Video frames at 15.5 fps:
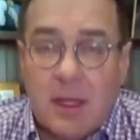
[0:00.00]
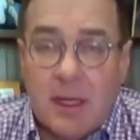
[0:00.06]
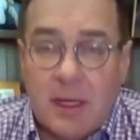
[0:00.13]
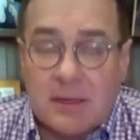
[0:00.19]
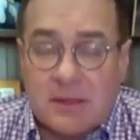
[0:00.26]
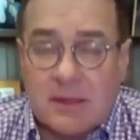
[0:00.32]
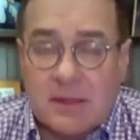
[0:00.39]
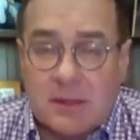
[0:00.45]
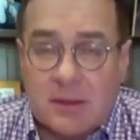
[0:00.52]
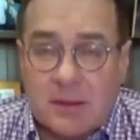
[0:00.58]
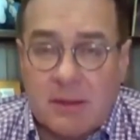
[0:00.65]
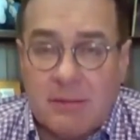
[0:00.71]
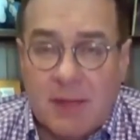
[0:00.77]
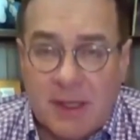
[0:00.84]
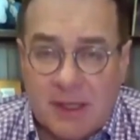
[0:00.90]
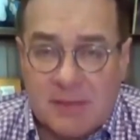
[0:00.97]
and so
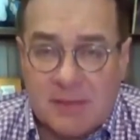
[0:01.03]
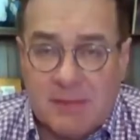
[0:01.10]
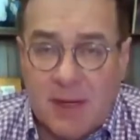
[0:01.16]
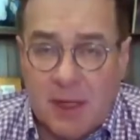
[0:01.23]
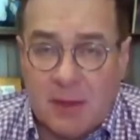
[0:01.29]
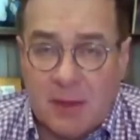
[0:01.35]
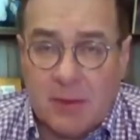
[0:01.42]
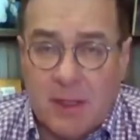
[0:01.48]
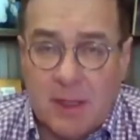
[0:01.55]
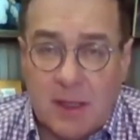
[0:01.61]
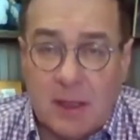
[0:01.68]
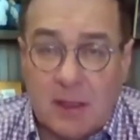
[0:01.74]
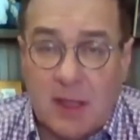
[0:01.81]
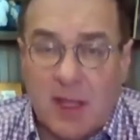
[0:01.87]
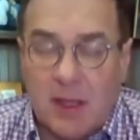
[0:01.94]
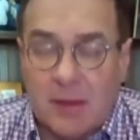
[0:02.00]
the money is
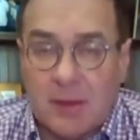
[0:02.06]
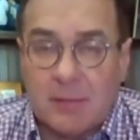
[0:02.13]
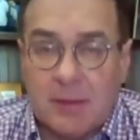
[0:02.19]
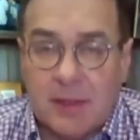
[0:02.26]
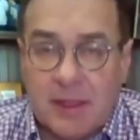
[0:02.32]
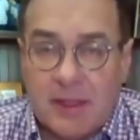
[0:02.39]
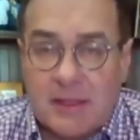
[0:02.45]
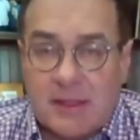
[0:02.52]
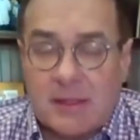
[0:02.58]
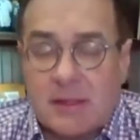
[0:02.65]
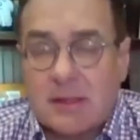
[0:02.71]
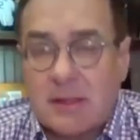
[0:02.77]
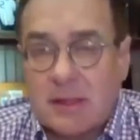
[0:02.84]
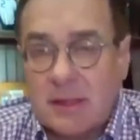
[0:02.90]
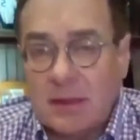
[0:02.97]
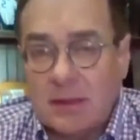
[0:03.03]
migrating into other
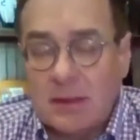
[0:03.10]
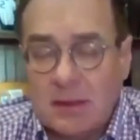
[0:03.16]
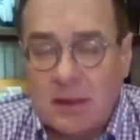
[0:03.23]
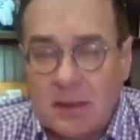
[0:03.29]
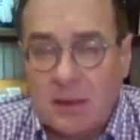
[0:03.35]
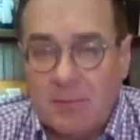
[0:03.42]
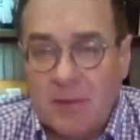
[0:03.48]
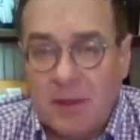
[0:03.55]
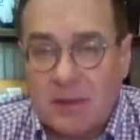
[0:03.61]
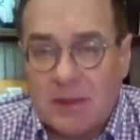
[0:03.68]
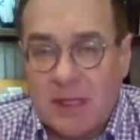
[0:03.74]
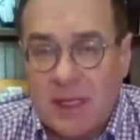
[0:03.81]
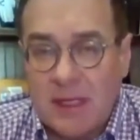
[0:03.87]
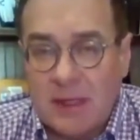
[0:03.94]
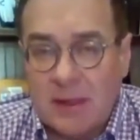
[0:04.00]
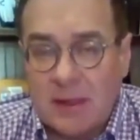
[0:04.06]
places. And
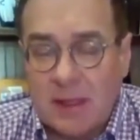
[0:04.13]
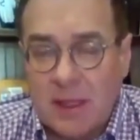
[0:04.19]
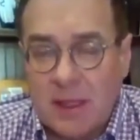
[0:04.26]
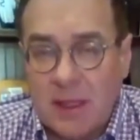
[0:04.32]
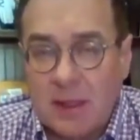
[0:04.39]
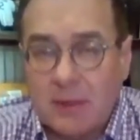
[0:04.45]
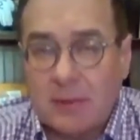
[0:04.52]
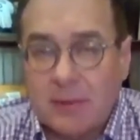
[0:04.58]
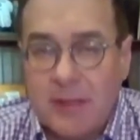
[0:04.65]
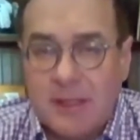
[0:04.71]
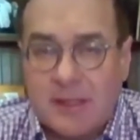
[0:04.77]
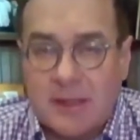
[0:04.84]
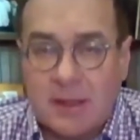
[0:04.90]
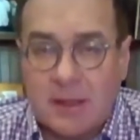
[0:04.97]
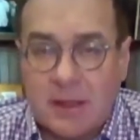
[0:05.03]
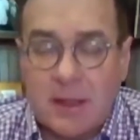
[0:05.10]
as I indicated
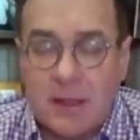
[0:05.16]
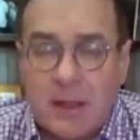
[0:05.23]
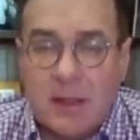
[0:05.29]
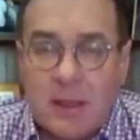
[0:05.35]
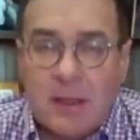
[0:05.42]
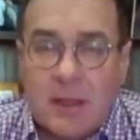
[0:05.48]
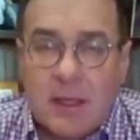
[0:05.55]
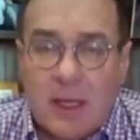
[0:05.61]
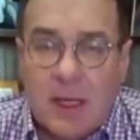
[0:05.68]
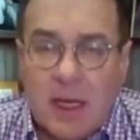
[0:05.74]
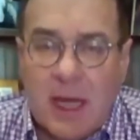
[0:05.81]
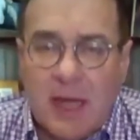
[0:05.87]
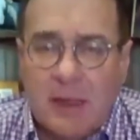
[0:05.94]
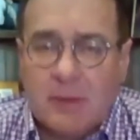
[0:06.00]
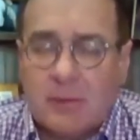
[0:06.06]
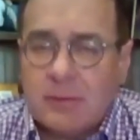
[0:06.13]
recently,
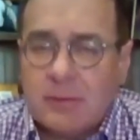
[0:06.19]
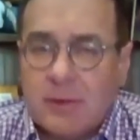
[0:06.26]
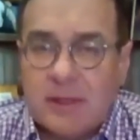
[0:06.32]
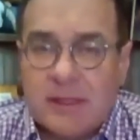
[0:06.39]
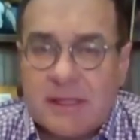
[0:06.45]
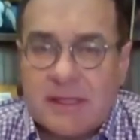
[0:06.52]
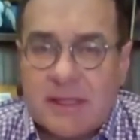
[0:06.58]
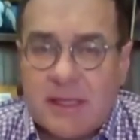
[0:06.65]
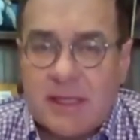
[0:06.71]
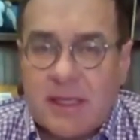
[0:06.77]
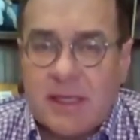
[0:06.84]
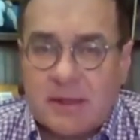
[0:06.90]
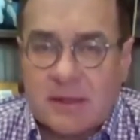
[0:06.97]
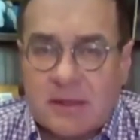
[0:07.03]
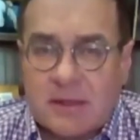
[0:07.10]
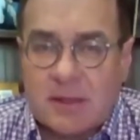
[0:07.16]
I don't really see
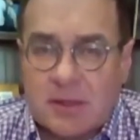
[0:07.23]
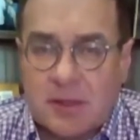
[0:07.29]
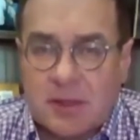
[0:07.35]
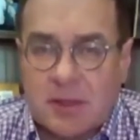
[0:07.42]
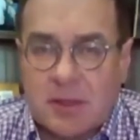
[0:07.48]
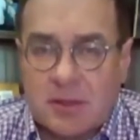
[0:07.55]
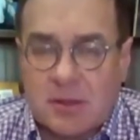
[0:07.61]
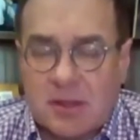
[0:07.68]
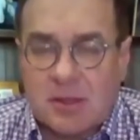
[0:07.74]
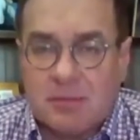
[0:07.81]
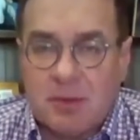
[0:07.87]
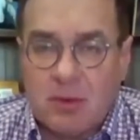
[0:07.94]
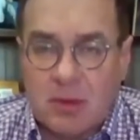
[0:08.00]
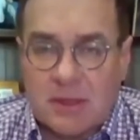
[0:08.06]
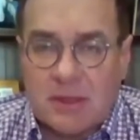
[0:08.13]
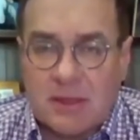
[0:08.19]
the institutional
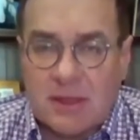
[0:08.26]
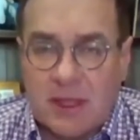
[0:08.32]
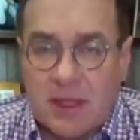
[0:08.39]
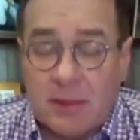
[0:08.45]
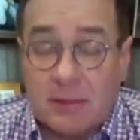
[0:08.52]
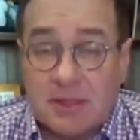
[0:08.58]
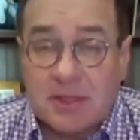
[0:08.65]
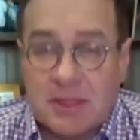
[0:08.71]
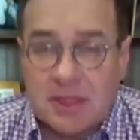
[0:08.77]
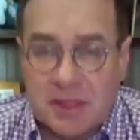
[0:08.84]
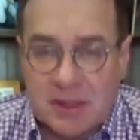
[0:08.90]
support today, which is